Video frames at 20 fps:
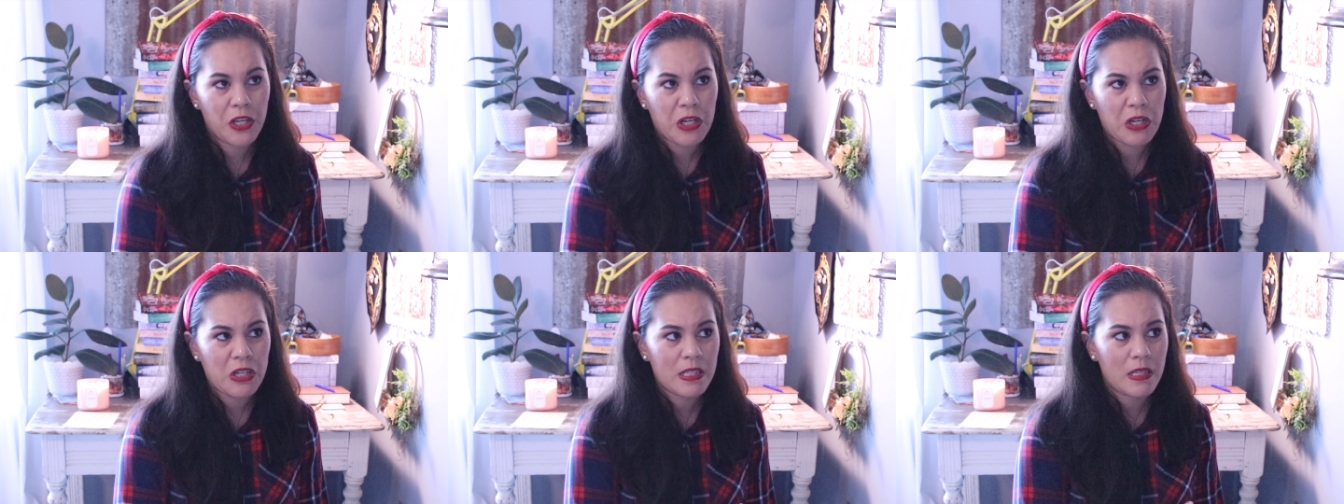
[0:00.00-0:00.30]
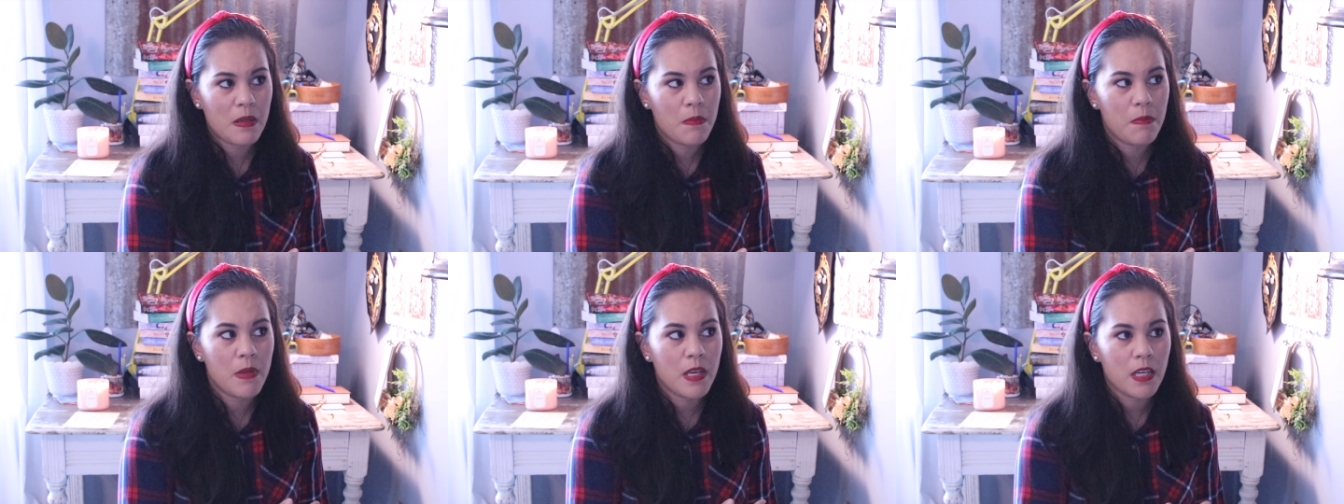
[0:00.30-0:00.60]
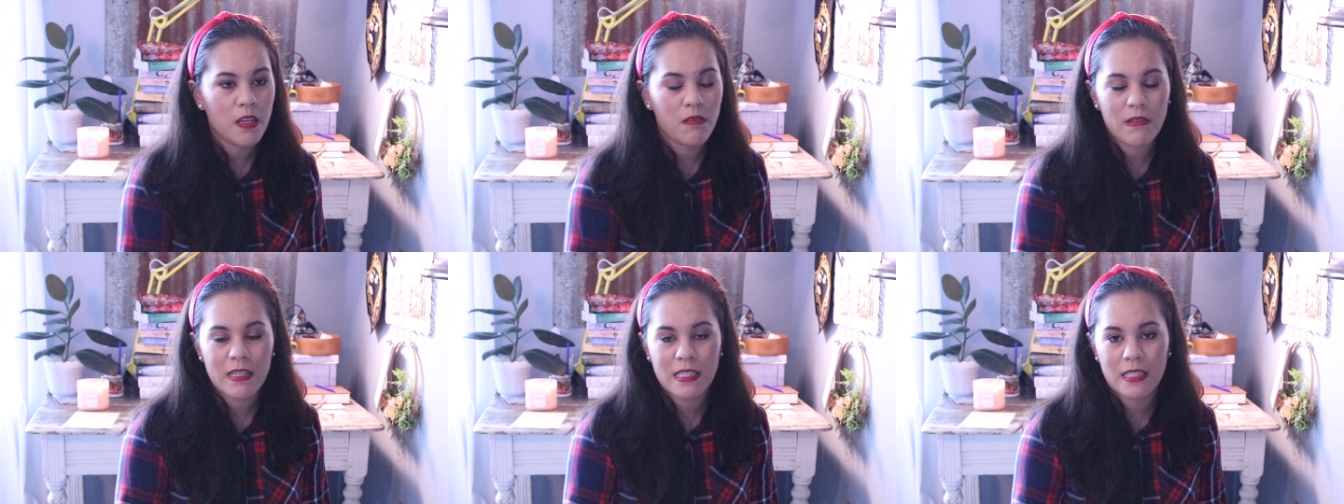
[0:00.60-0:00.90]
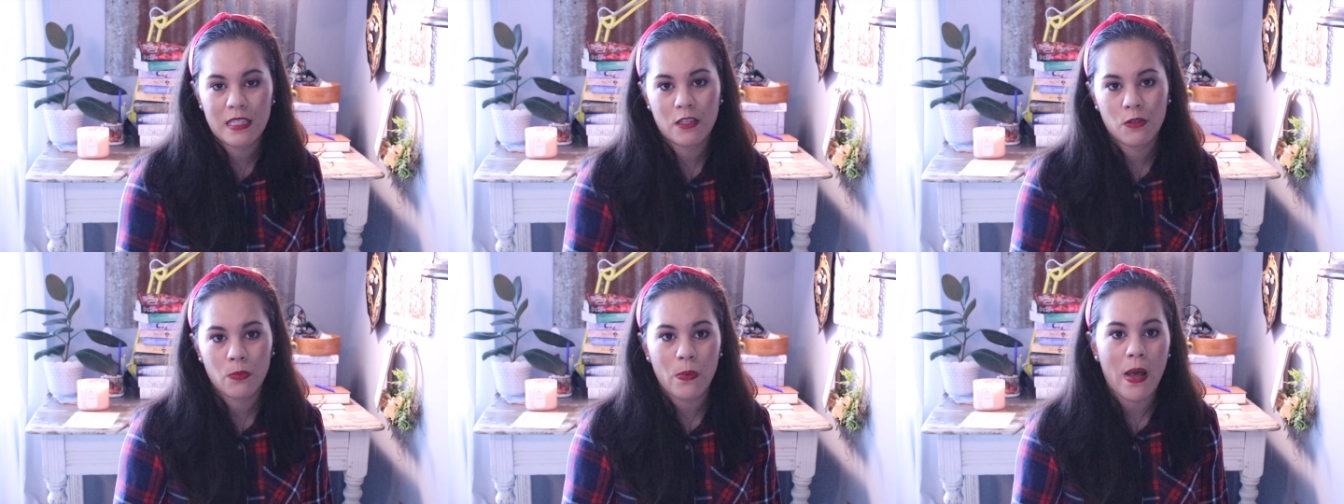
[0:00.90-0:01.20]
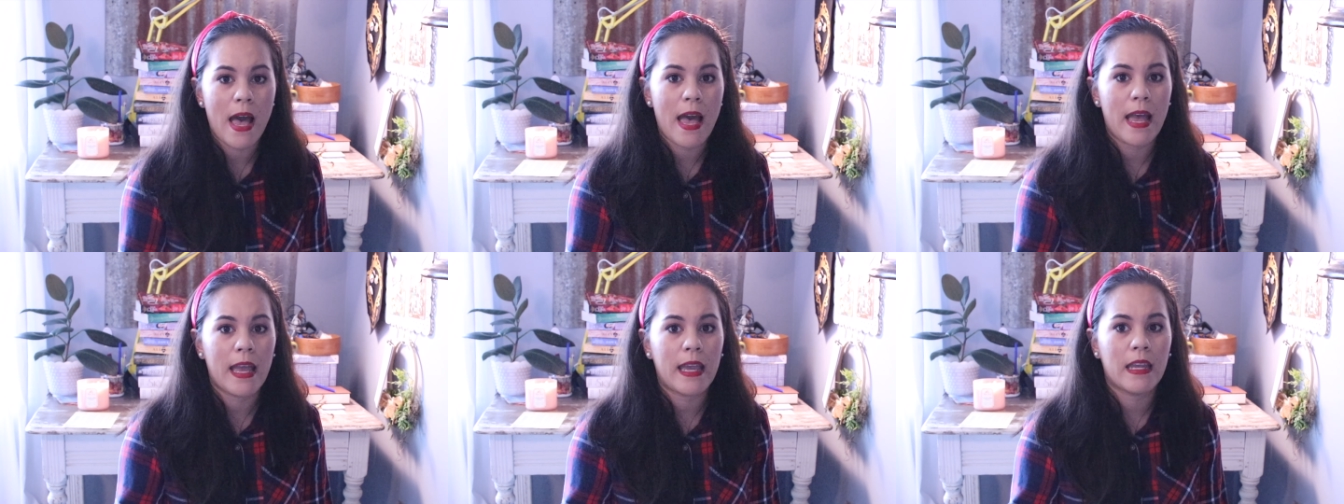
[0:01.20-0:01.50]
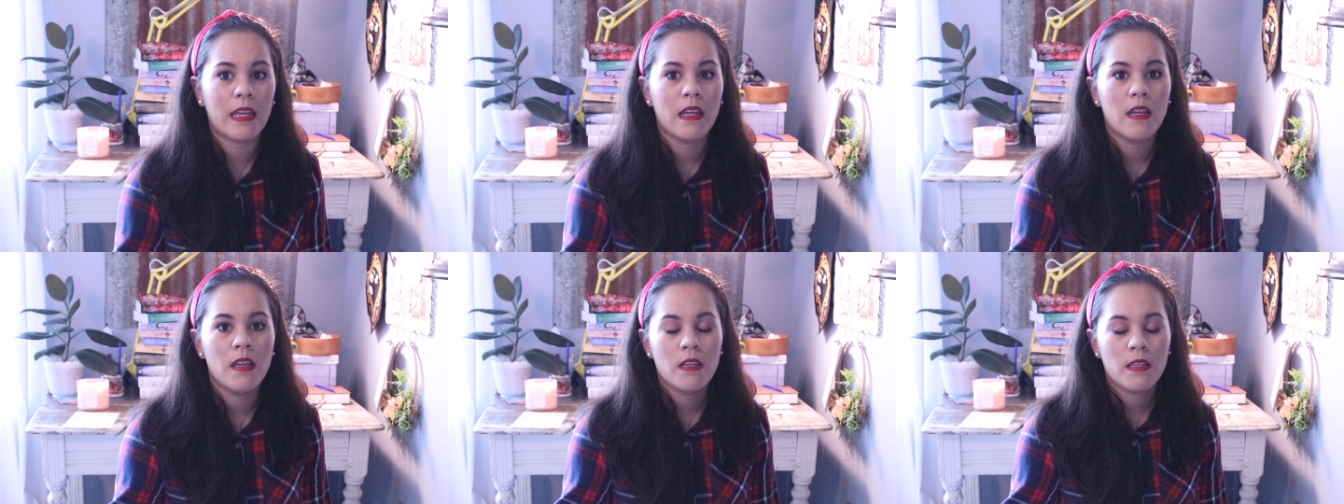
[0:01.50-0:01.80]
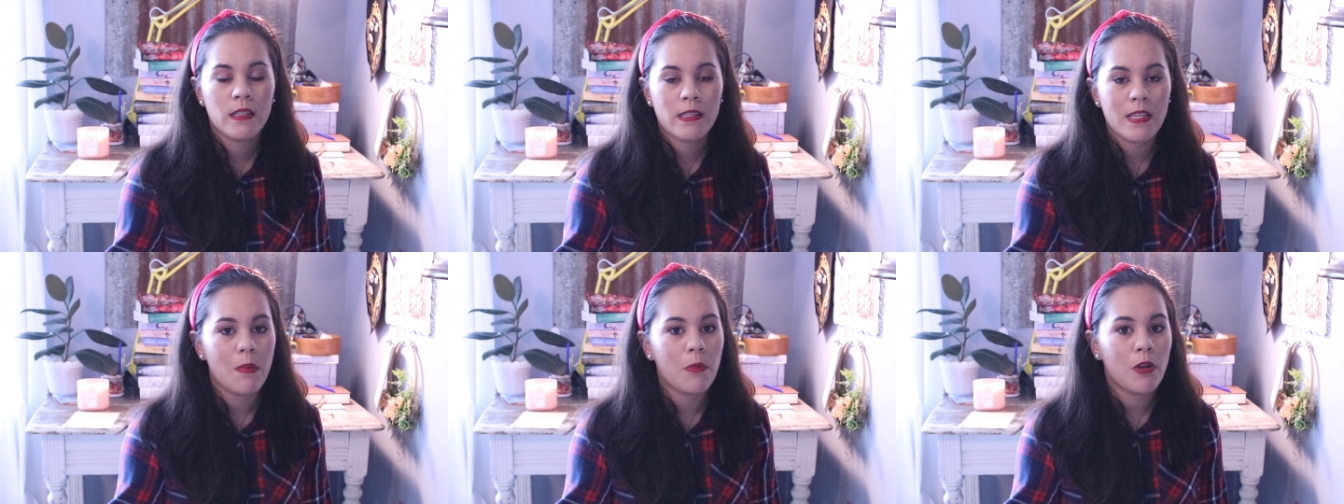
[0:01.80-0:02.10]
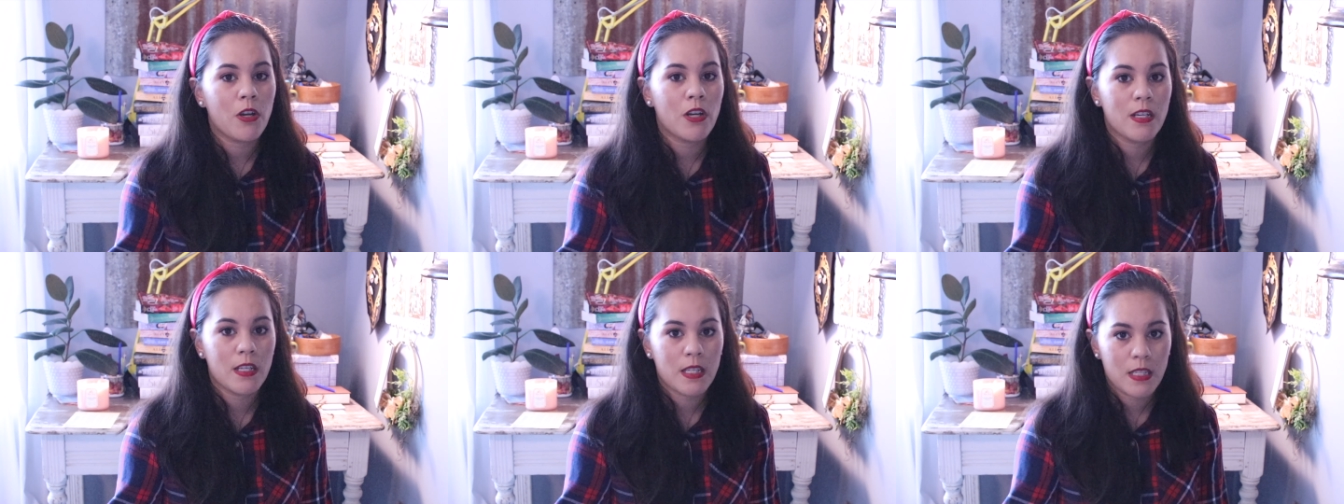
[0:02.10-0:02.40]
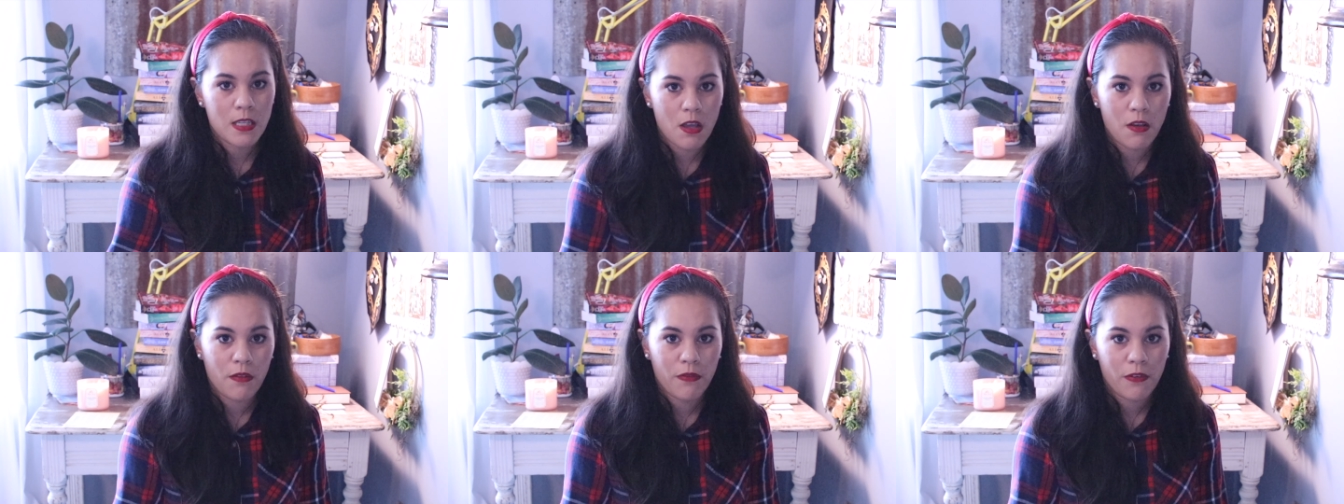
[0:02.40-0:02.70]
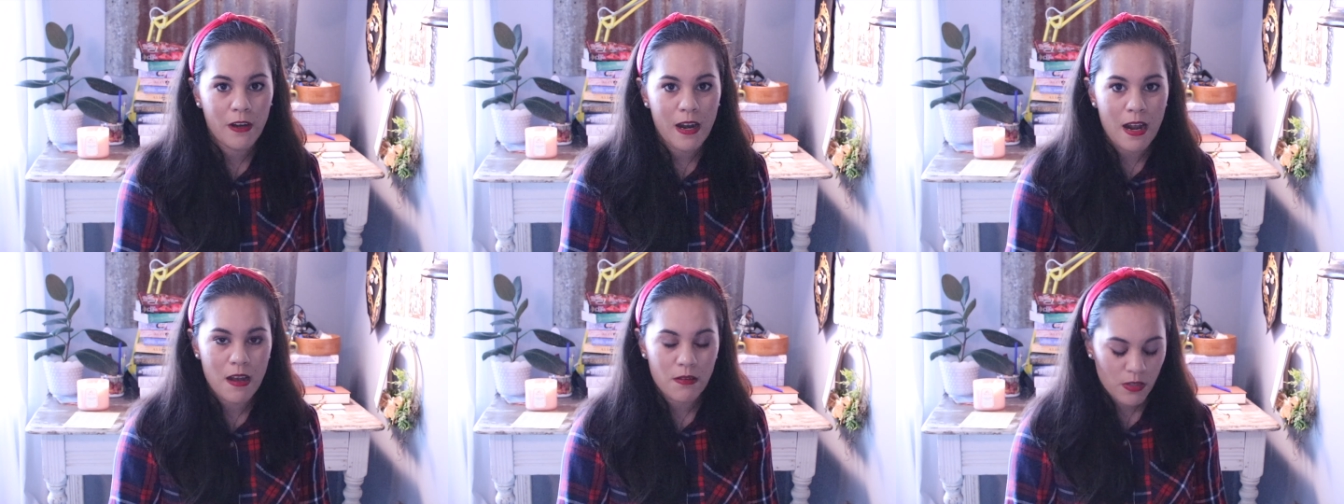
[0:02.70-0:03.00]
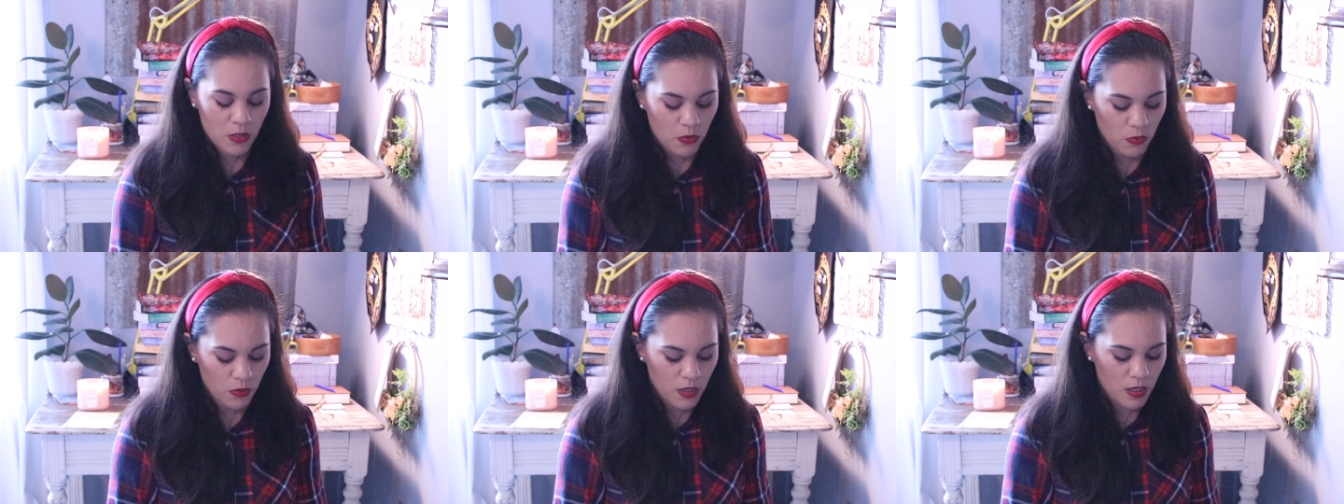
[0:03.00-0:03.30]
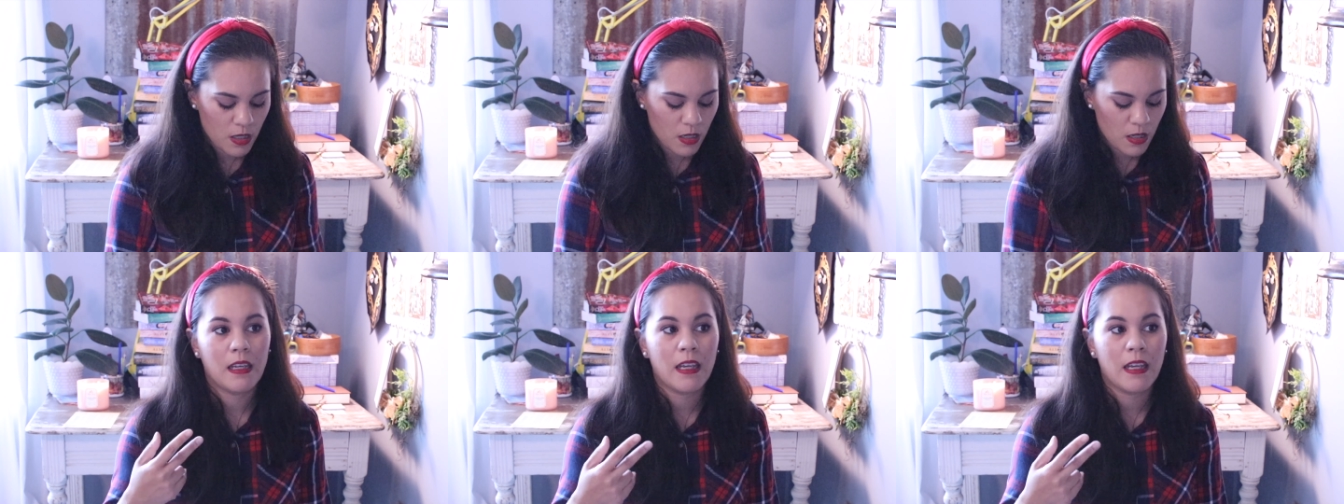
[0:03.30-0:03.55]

There's many reasons why summer is slow for out school.